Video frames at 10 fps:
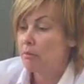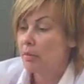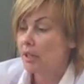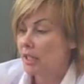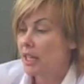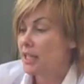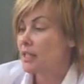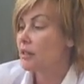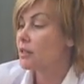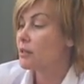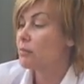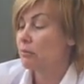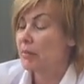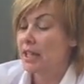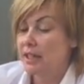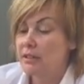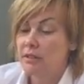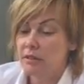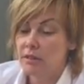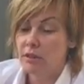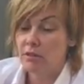But yeah, it does meet the